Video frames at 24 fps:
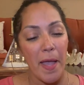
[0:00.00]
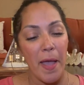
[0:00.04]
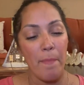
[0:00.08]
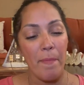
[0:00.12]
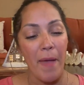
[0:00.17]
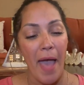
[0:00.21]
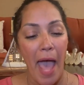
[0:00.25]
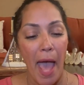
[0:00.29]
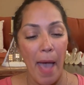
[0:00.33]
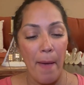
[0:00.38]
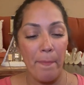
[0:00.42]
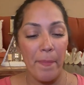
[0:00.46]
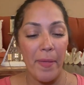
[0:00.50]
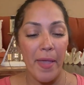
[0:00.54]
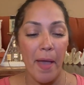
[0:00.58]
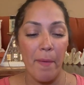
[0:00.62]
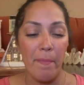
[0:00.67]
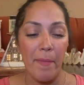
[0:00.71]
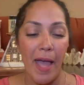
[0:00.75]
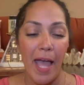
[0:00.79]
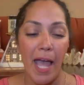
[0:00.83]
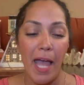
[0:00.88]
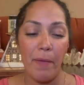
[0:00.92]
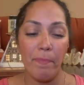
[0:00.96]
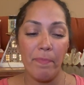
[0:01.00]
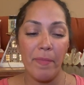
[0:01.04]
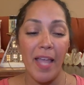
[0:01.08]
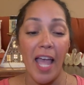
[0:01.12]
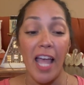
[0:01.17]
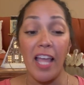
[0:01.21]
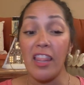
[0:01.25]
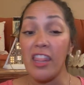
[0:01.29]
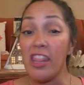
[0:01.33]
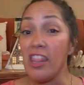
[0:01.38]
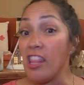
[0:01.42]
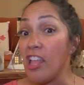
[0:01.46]
I'm happy.
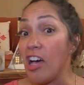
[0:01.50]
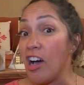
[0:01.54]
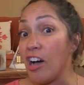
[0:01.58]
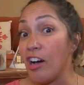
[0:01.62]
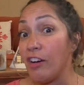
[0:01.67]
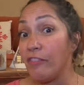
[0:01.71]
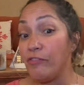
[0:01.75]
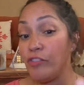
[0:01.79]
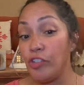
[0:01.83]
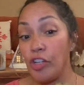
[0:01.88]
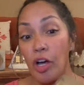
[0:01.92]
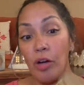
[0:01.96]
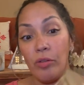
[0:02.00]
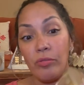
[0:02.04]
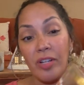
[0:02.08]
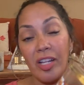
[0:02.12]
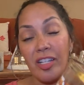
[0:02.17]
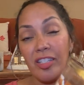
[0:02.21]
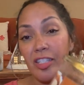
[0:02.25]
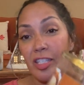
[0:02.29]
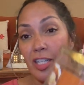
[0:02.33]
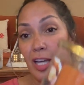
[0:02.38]
I love donuts,